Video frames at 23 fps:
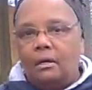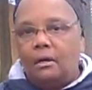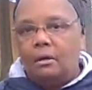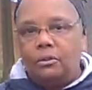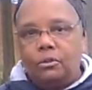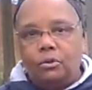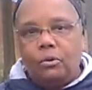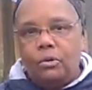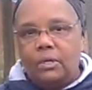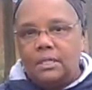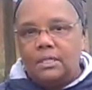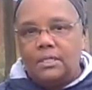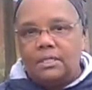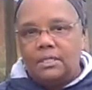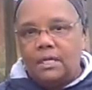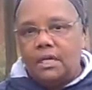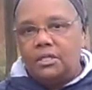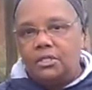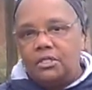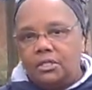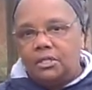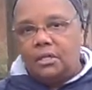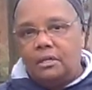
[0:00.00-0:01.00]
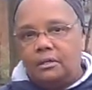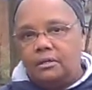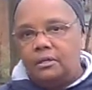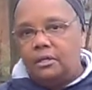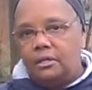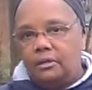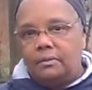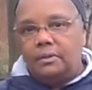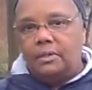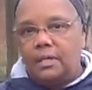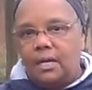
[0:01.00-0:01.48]
an organization under
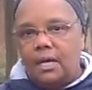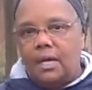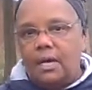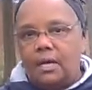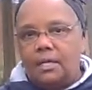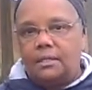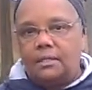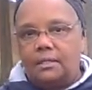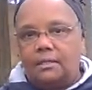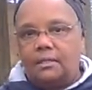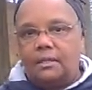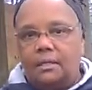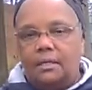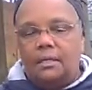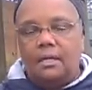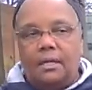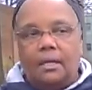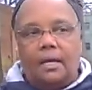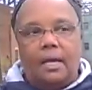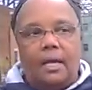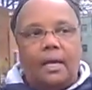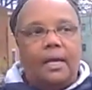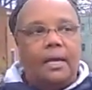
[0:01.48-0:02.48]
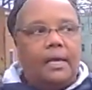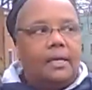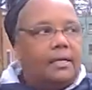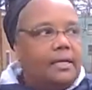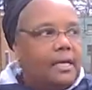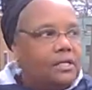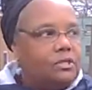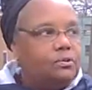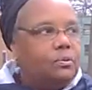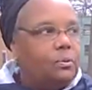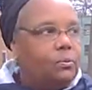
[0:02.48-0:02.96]
you or not. And
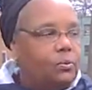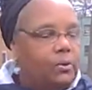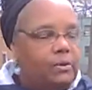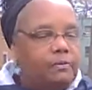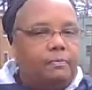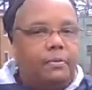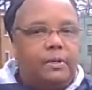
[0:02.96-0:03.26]
that's what we've